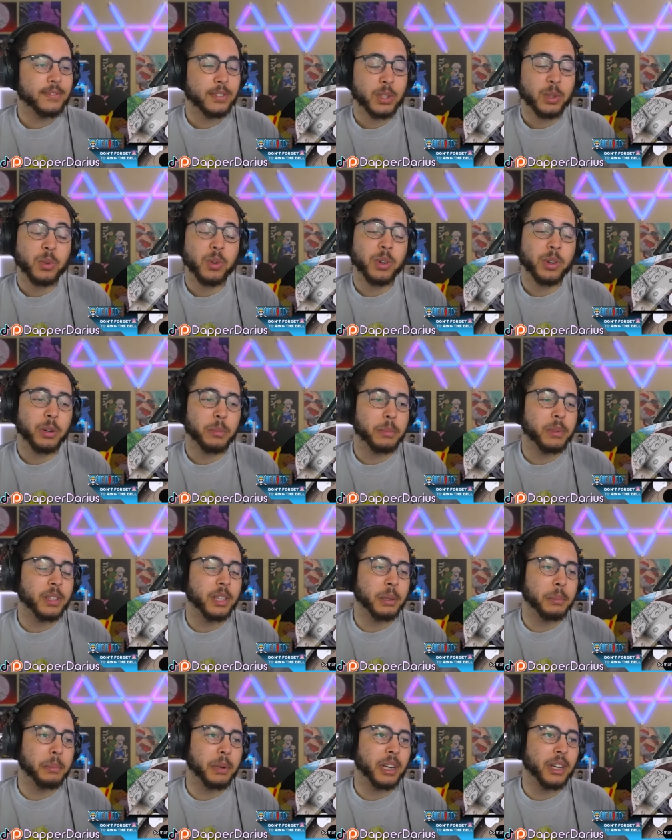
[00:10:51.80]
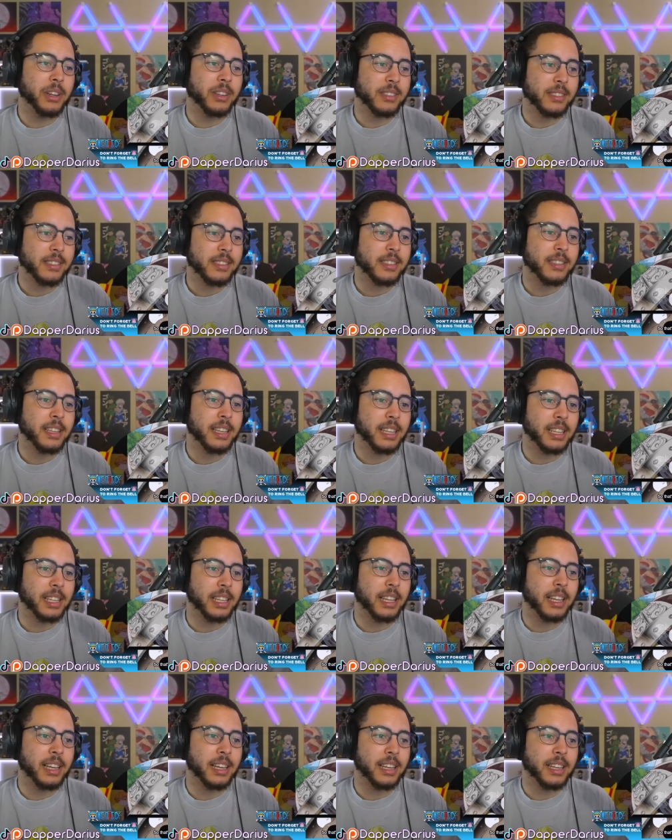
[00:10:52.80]
200 million berries a
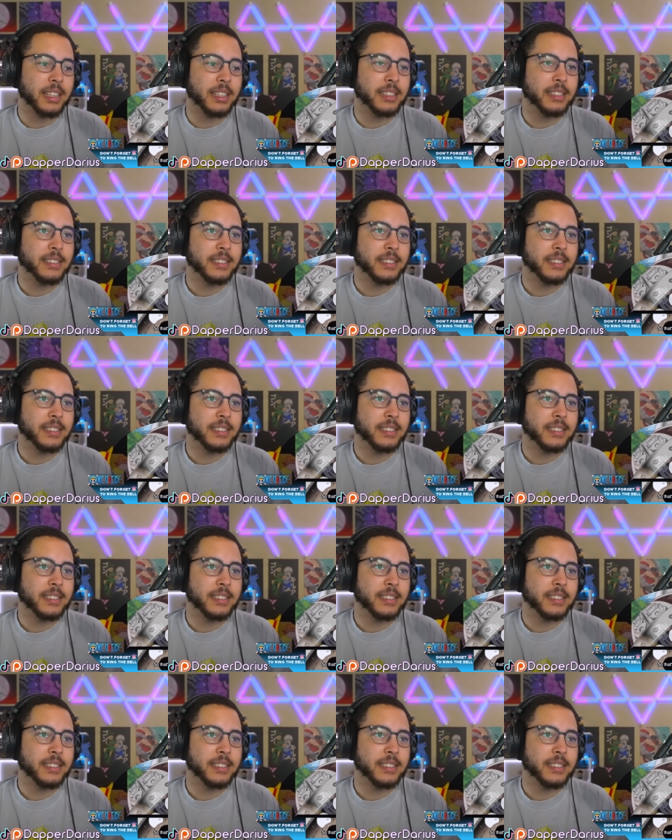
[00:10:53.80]
lot.